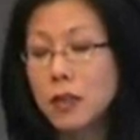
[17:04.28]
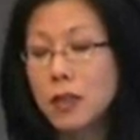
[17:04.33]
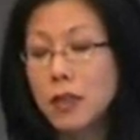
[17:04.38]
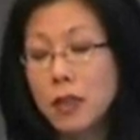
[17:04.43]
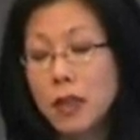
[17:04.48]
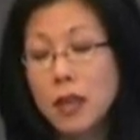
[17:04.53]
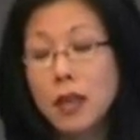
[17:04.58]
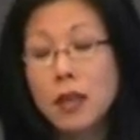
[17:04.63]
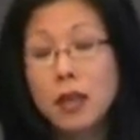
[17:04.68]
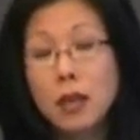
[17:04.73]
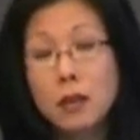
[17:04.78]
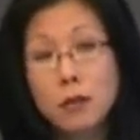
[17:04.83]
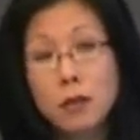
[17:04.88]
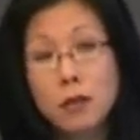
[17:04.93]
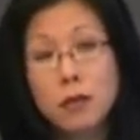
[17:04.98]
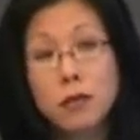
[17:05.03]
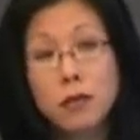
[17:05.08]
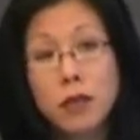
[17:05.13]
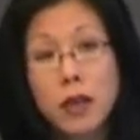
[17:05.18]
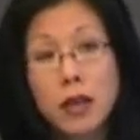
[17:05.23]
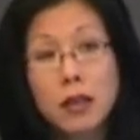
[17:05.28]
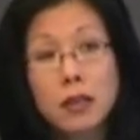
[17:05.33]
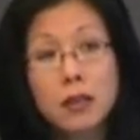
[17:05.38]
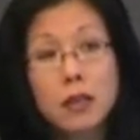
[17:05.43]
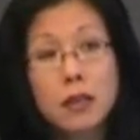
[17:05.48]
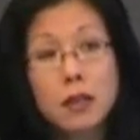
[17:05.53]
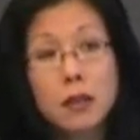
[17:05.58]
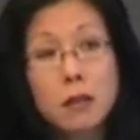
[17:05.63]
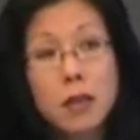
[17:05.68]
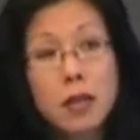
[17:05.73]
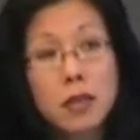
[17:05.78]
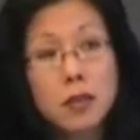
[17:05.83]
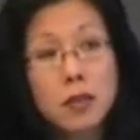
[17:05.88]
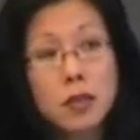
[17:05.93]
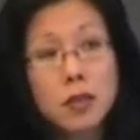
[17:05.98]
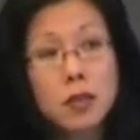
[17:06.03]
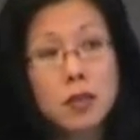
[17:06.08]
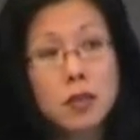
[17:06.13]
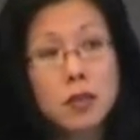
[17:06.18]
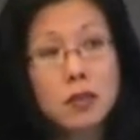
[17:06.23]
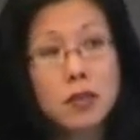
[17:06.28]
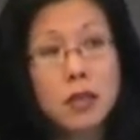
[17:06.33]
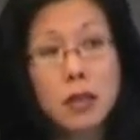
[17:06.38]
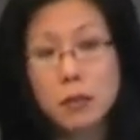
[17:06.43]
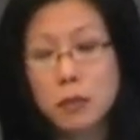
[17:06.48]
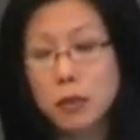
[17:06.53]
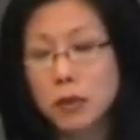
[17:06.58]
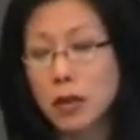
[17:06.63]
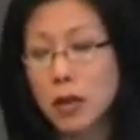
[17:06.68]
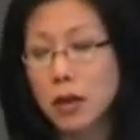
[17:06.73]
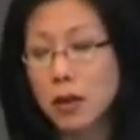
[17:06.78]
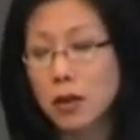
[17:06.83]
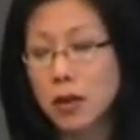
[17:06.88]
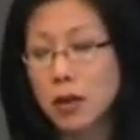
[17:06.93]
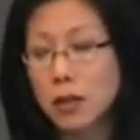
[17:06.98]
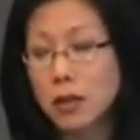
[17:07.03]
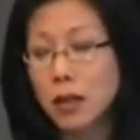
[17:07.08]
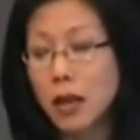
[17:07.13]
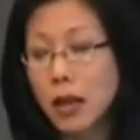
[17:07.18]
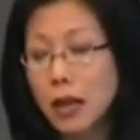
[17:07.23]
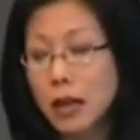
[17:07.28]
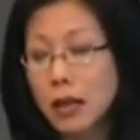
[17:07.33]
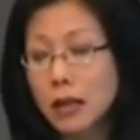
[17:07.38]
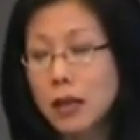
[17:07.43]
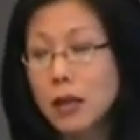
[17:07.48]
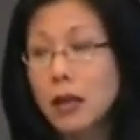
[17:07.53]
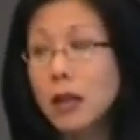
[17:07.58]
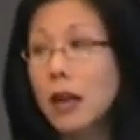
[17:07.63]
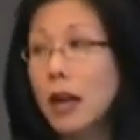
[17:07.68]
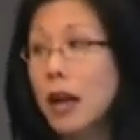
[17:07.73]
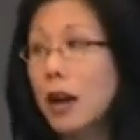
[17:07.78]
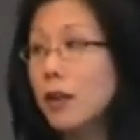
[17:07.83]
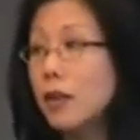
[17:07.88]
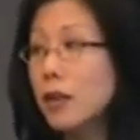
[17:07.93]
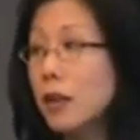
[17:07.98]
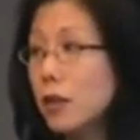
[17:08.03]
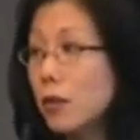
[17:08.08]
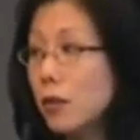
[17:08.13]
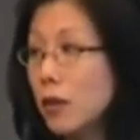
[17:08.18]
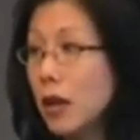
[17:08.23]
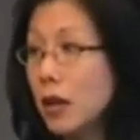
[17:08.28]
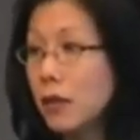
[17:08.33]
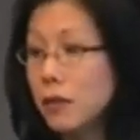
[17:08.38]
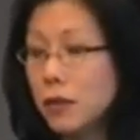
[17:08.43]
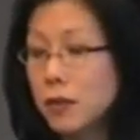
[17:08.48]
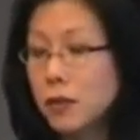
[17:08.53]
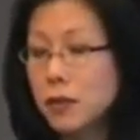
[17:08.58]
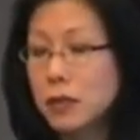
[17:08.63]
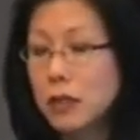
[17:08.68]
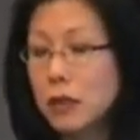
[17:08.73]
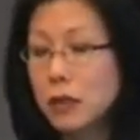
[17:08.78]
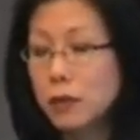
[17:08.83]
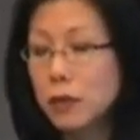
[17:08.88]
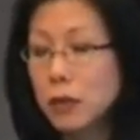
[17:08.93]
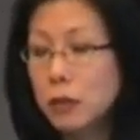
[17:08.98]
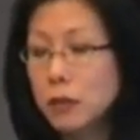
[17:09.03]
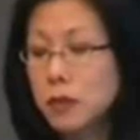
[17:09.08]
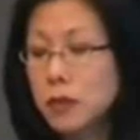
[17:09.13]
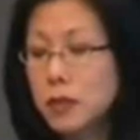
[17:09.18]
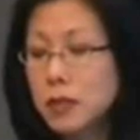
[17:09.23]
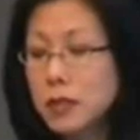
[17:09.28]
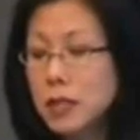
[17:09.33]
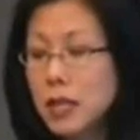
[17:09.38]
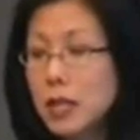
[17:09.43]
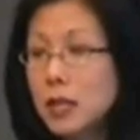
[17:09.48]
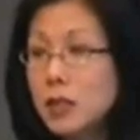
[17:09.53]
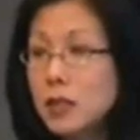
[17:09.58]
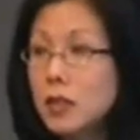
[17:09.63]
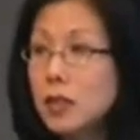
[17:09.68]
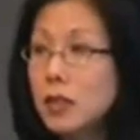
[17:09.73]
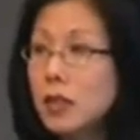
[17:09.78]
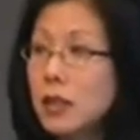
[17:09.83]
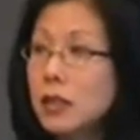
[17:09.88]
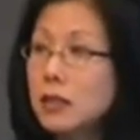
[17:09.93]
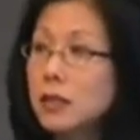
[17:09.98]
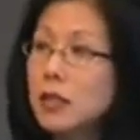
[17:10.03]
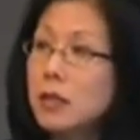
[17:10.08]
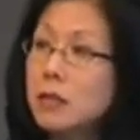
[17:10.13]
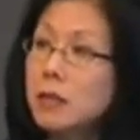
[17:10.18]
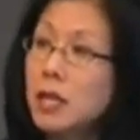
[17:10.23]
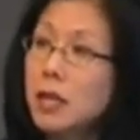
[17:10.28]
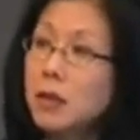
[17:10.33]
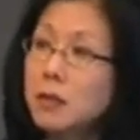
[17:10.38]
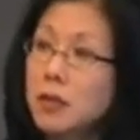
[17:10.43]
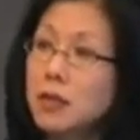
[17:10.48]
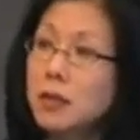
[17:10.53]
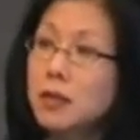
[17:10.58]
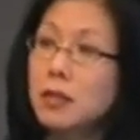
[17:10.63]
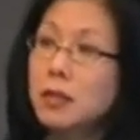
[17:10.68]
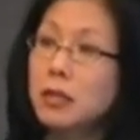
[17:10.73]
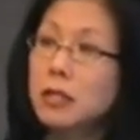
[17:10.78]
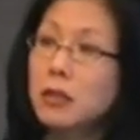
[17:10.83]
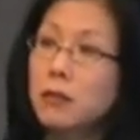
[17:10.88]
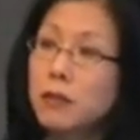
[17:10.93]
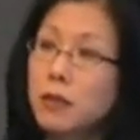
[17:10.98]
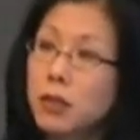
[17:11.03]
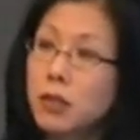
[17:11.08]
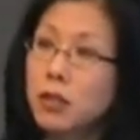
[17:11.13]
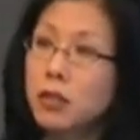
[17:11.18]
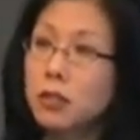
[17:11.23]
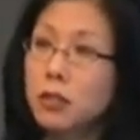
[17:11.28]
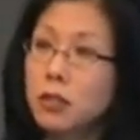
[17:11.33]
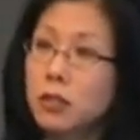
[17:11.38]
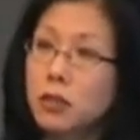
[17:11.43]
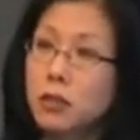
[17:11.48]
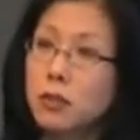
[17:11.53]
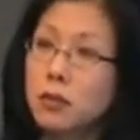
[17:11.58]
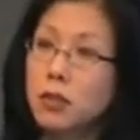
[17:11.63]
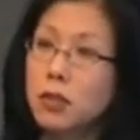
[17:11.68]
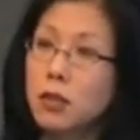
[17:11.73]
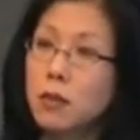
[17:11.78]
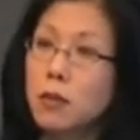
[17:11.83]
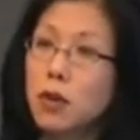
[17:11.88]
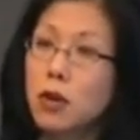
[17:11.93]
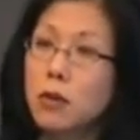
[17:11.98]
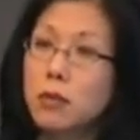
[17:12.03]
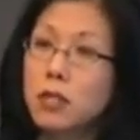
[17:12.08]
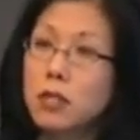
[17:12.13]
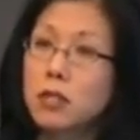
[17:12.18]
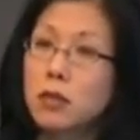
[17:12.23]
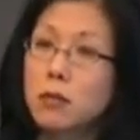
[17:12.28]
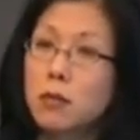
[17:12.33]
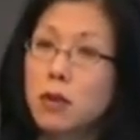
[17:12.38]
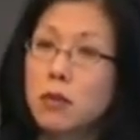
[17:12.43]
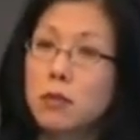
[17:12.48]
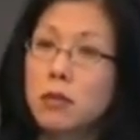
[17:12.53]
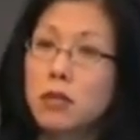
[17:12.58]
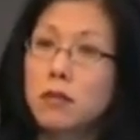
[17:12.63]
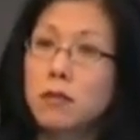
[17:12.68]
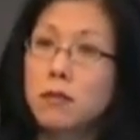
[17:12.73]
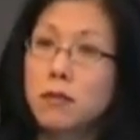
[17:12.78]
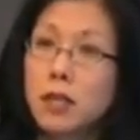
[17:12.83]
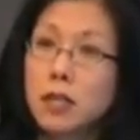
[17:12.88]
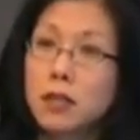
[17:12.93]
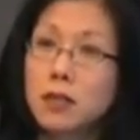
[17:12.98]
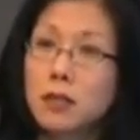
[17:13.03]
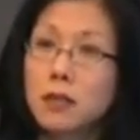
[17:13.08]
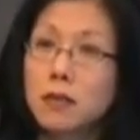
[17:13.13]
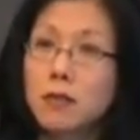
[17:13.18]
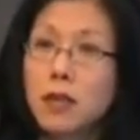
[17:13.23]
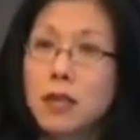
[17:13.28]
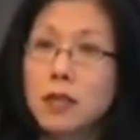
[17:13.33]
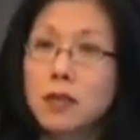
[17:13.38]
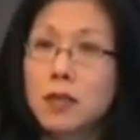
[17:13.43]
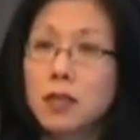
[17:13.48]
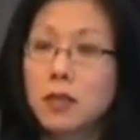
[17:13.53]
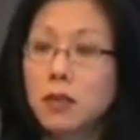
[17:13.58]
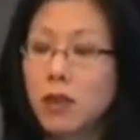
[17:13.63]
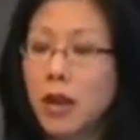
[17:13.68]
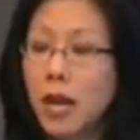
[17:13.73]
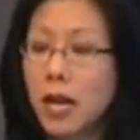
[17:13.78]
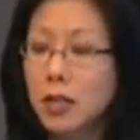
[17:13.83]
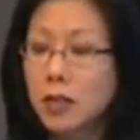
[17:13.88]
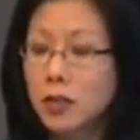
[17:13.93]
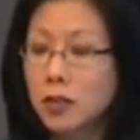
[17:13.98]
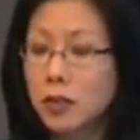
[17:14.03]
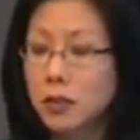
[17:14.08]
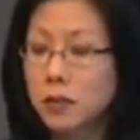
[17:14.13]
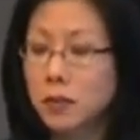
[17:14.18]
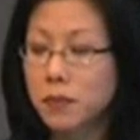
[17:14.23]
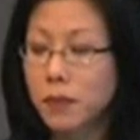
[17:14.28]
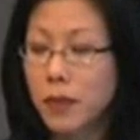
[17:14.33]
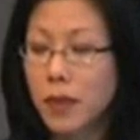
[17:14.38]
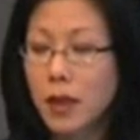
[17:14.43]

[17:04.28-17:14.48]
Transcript: to think and reflect on the messages they put out online, how they craft their self-representation, and sometimes this is difficult to do in the moment-to-moment of face to -face interaction.